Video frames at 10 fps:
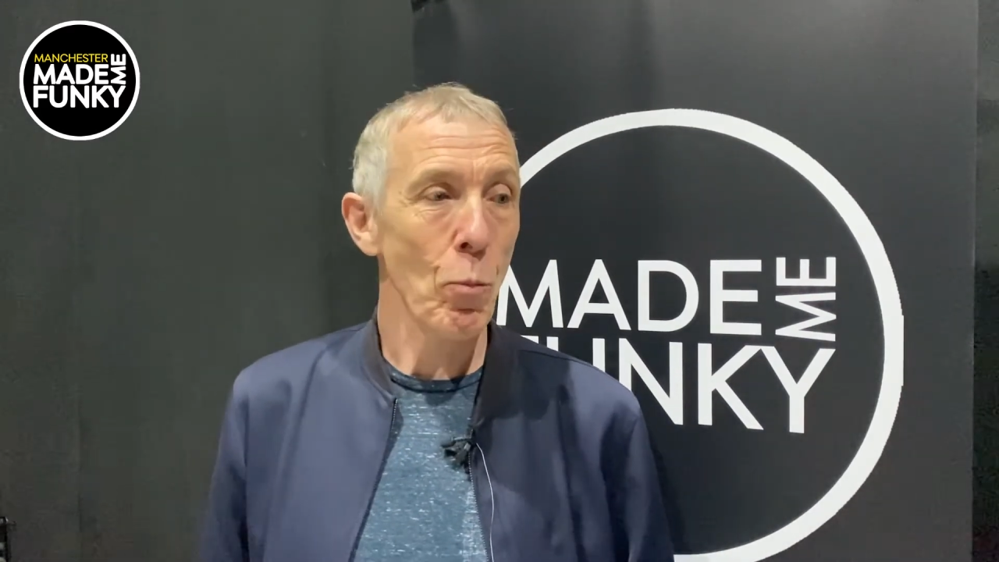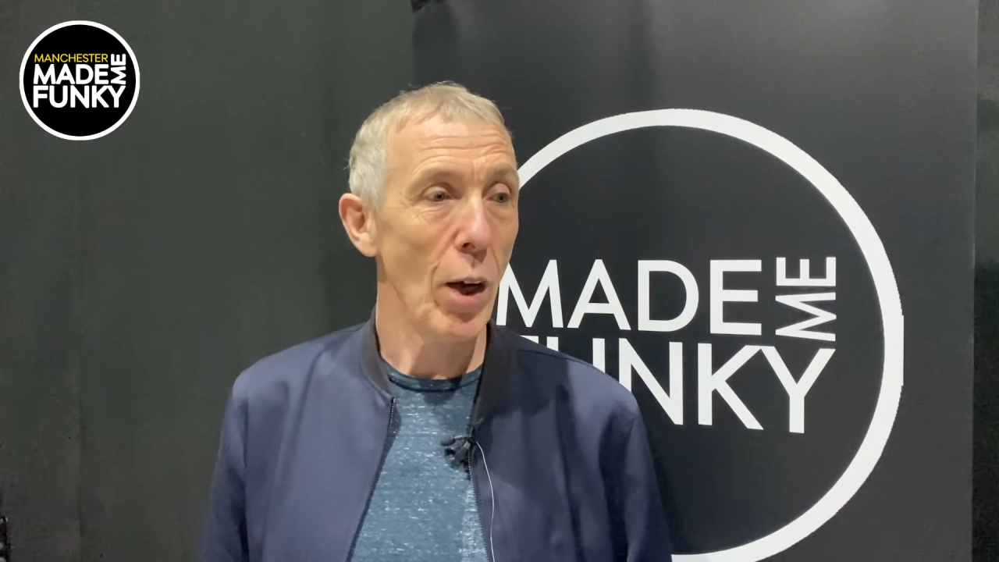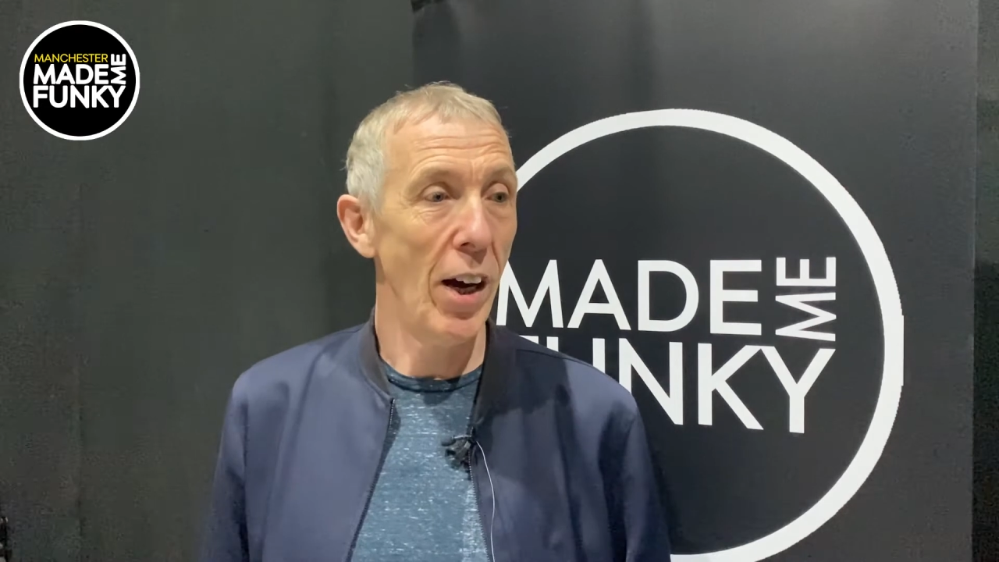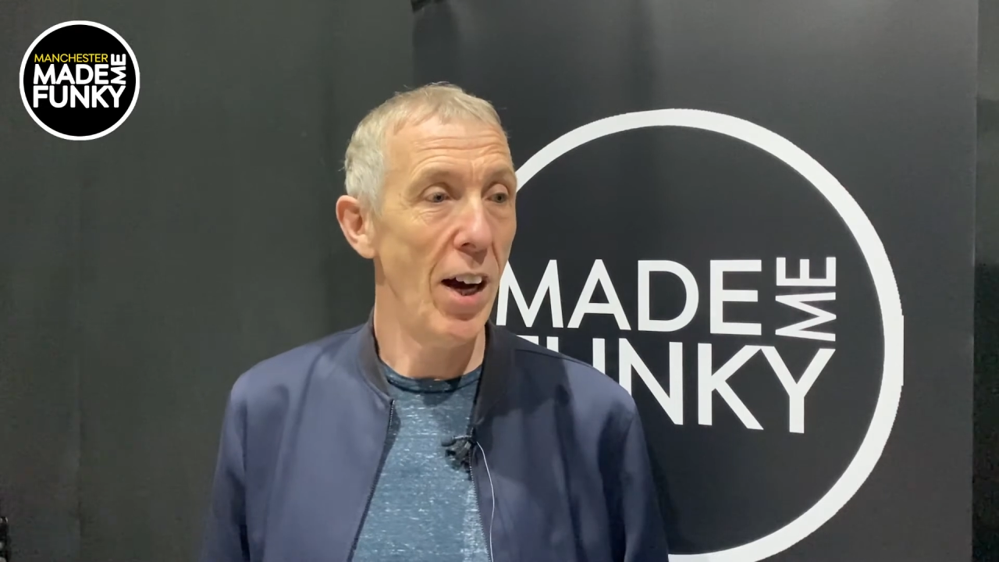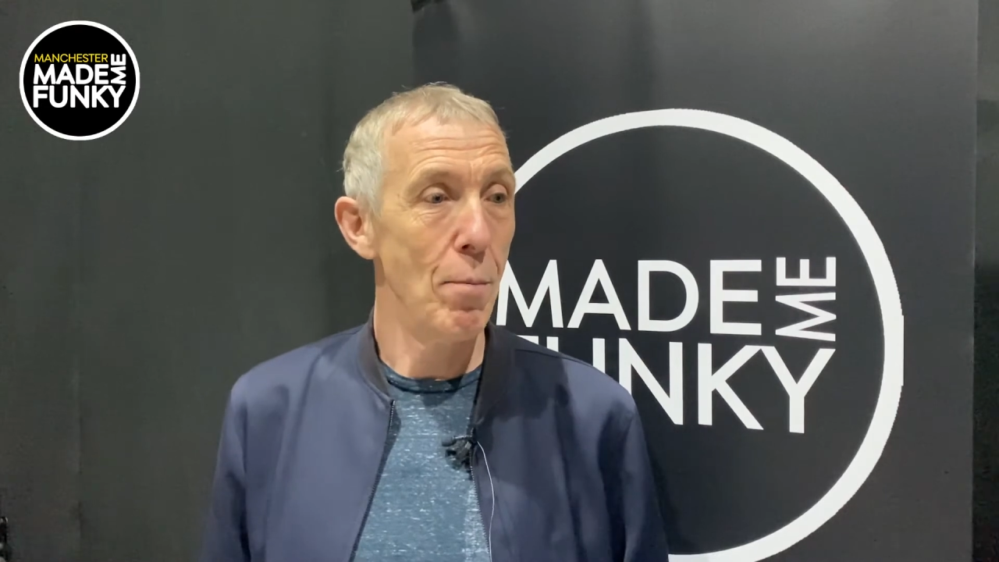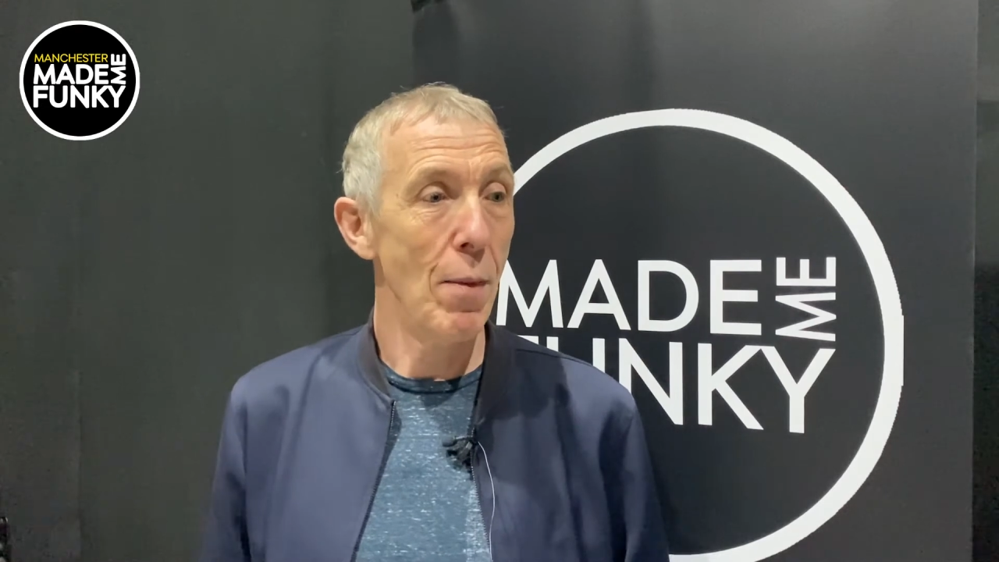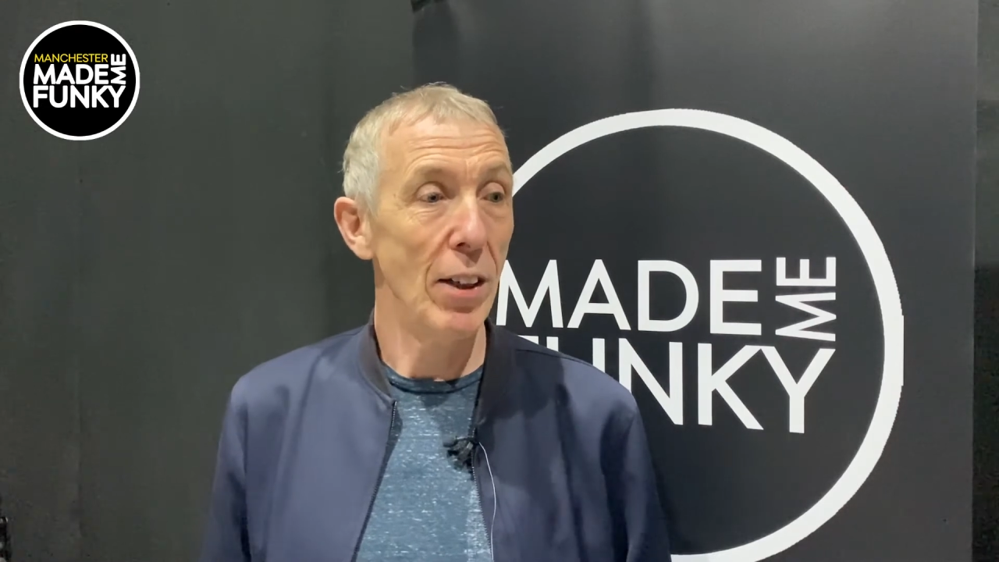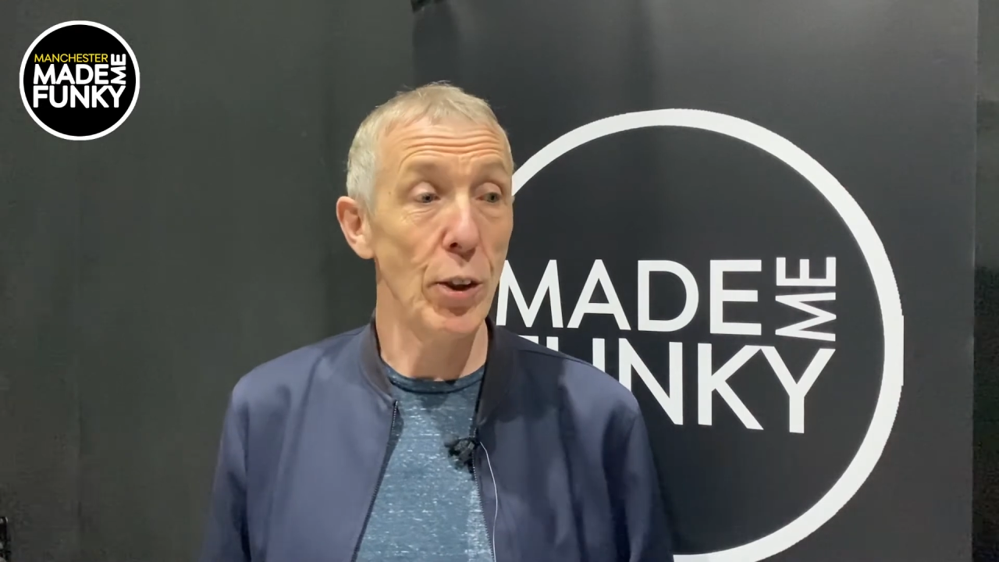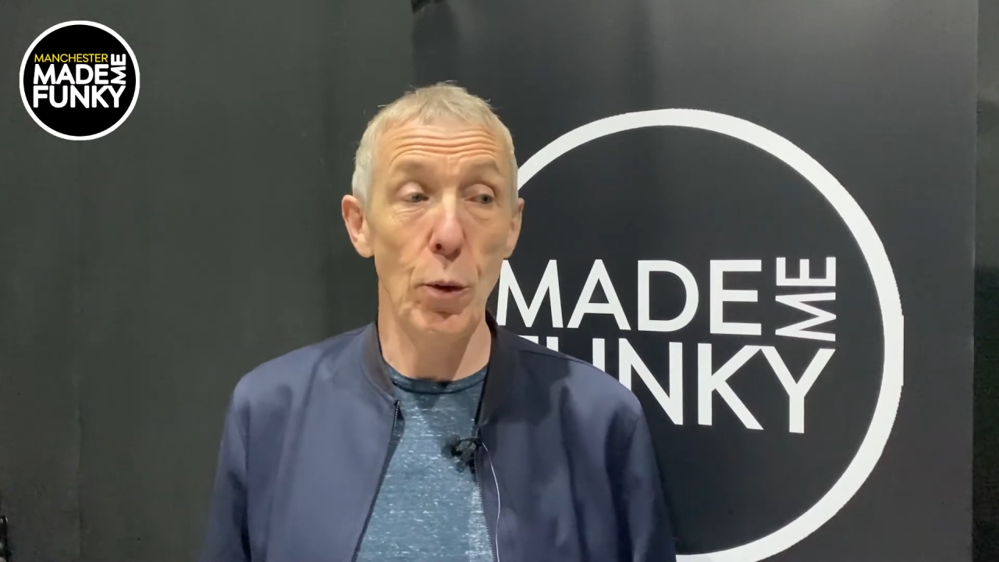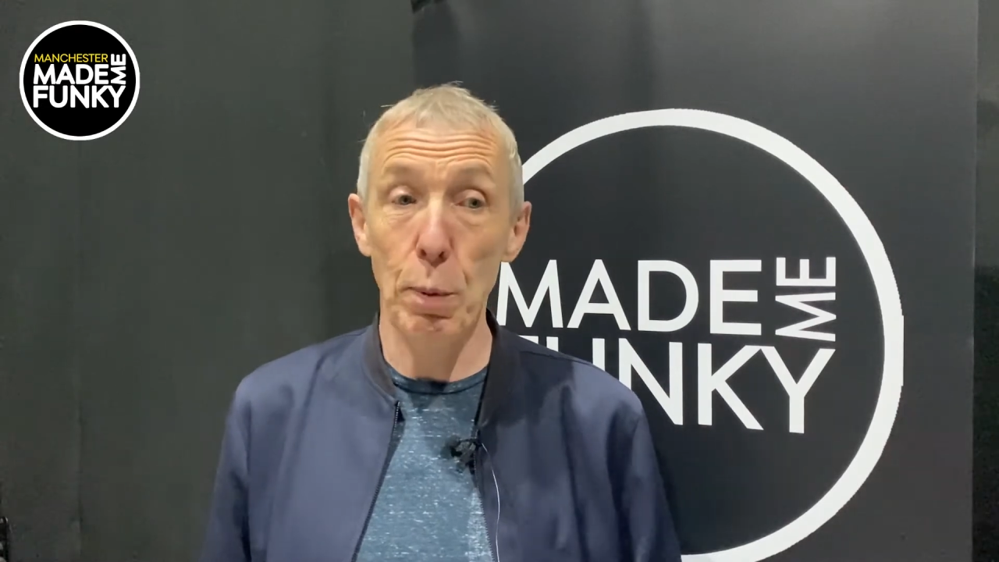Do
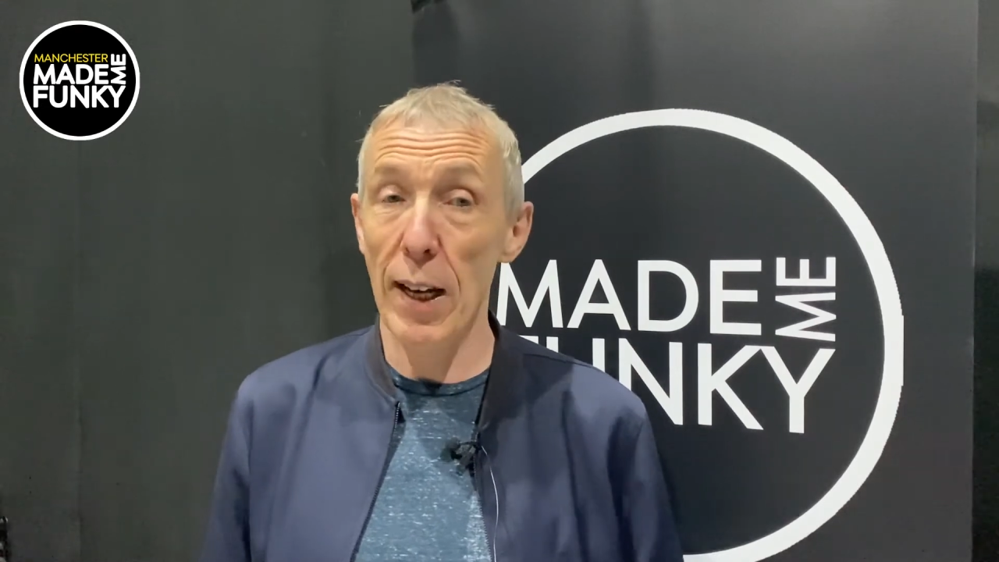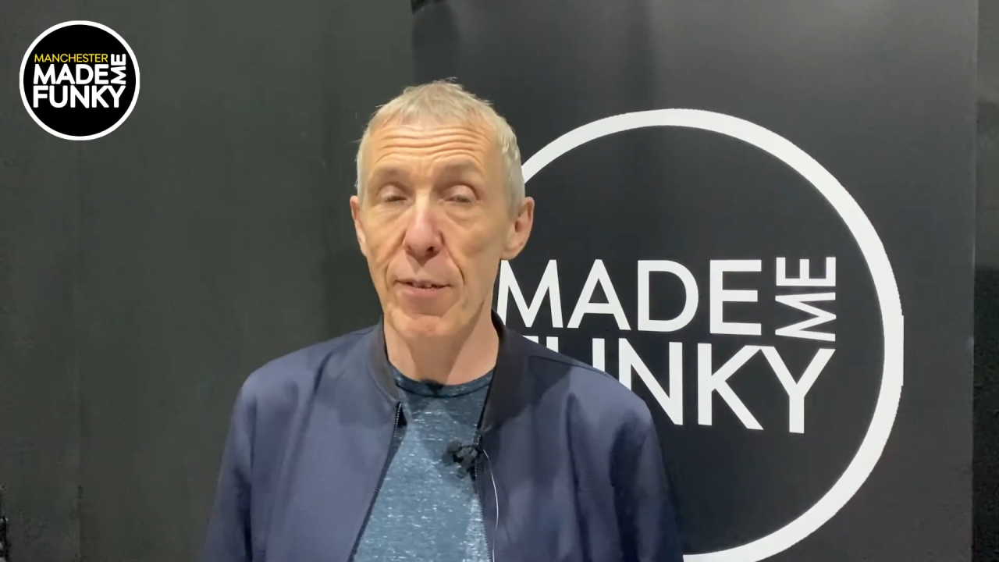I play